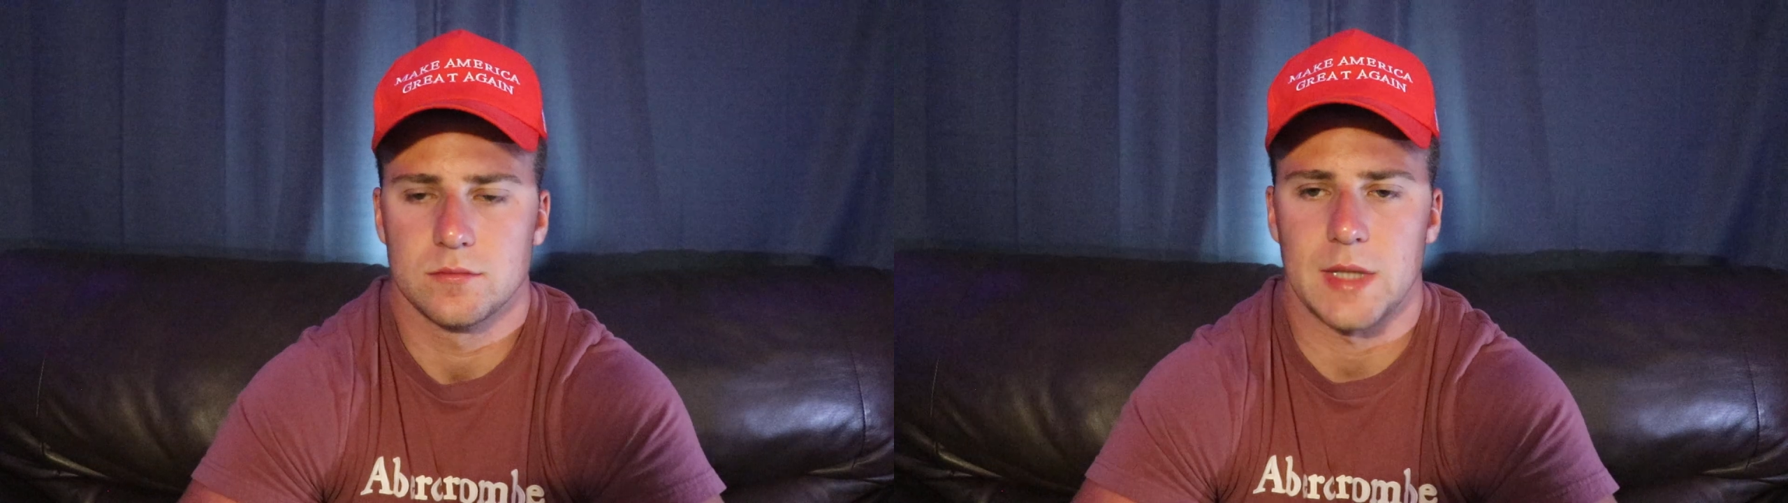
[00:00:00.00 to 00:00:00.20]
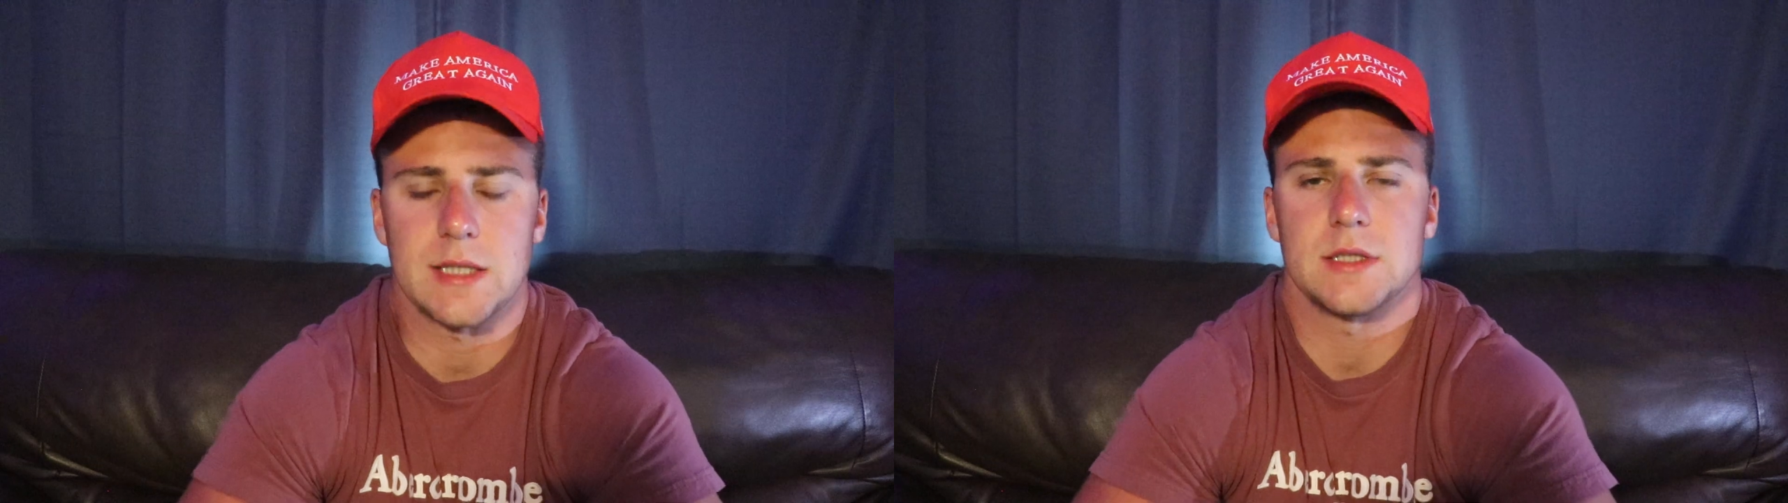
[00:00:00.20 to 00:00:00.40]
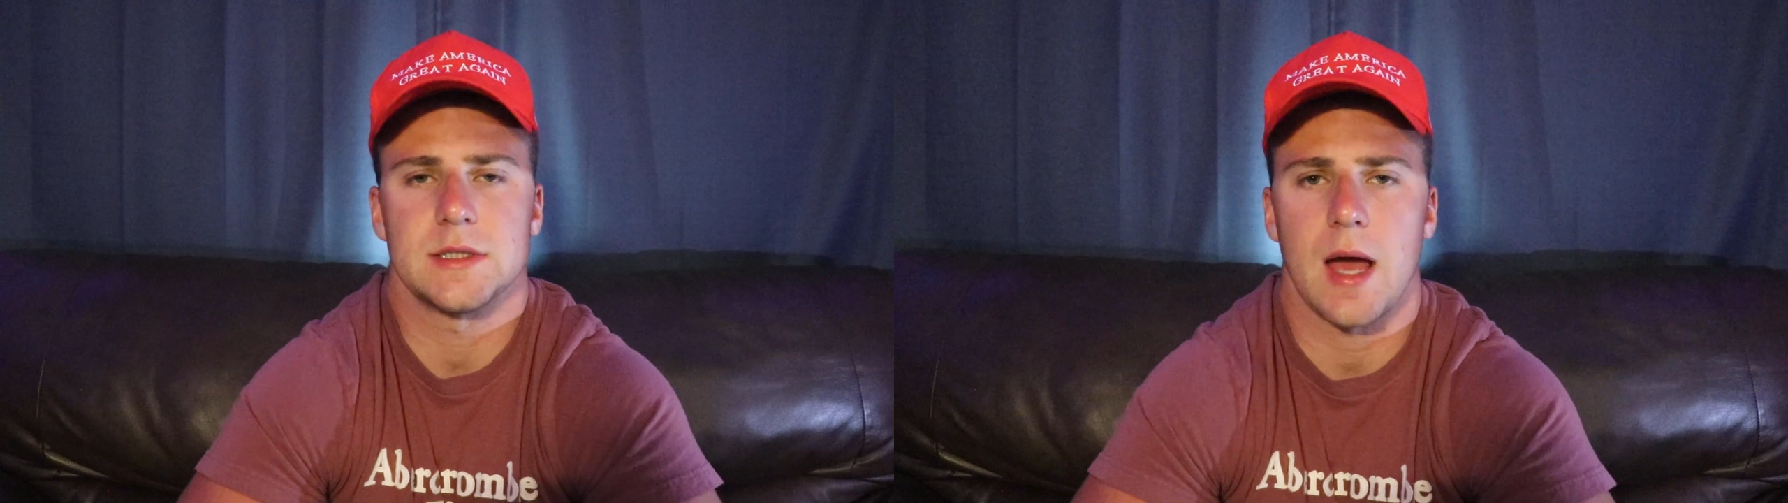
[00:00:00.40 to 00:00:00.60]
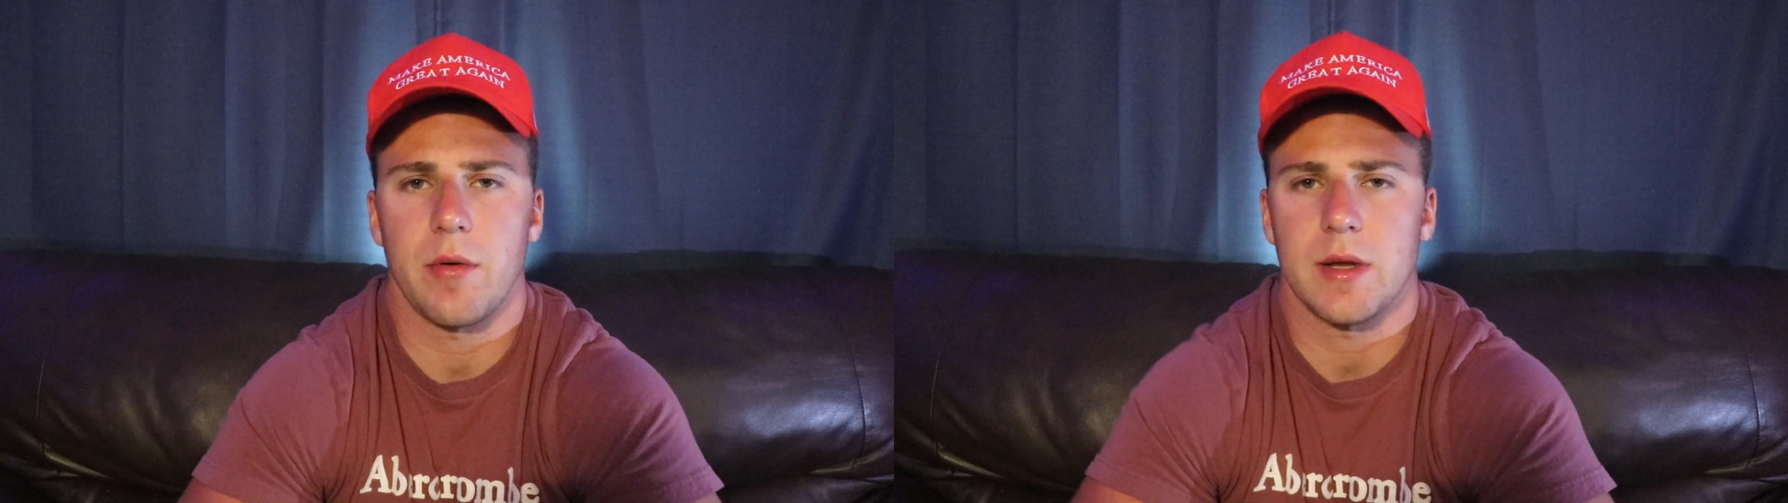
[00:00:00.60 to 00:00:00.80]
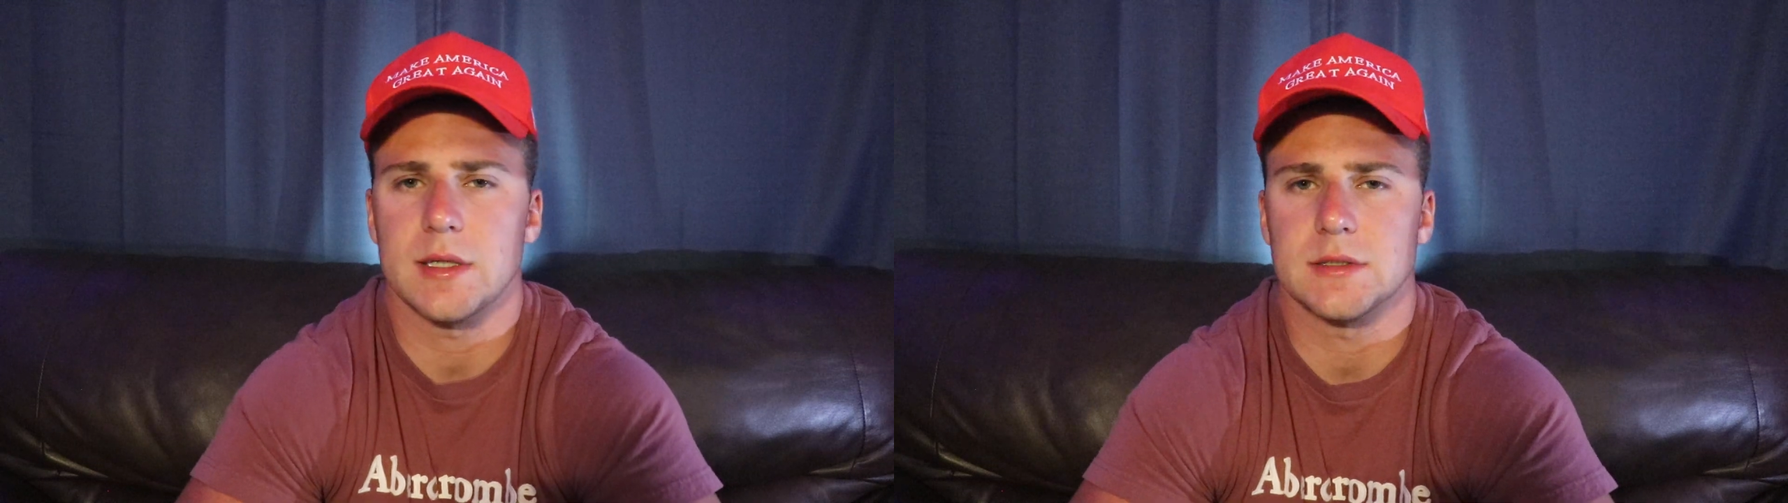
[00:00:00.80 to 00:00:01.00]
That's just
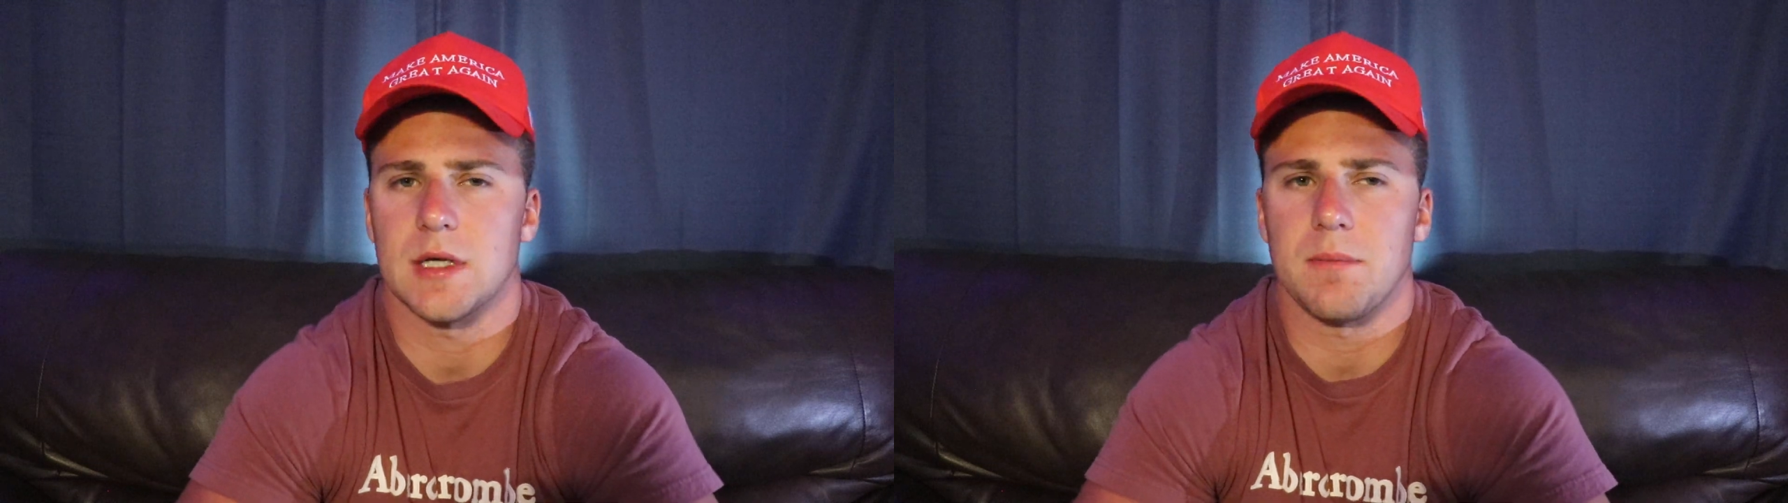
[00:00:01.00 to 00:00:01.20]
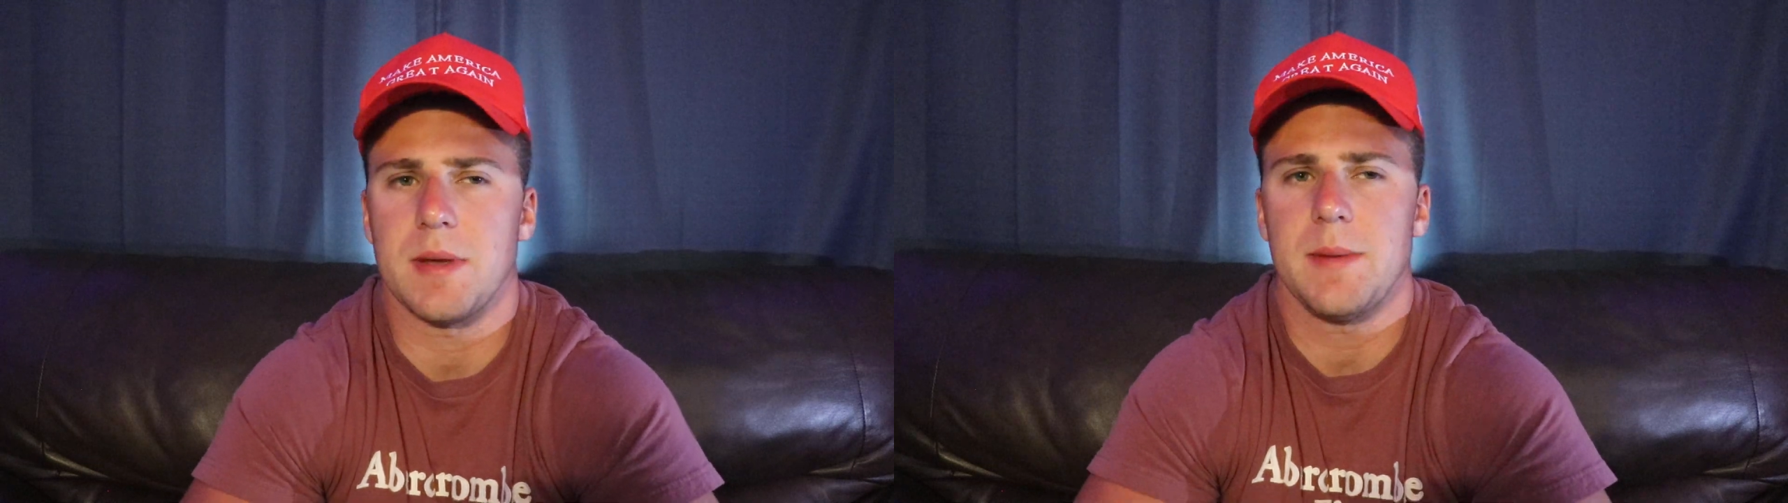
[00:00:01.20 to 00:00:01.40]
how it is. Some